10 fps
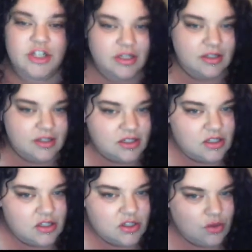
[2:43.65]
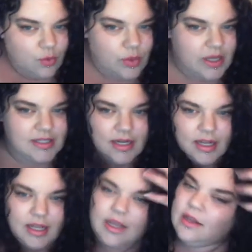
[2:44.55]
it and squeeze it
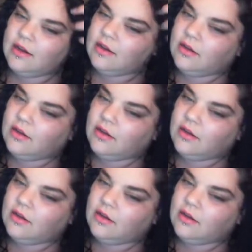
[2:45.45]
in.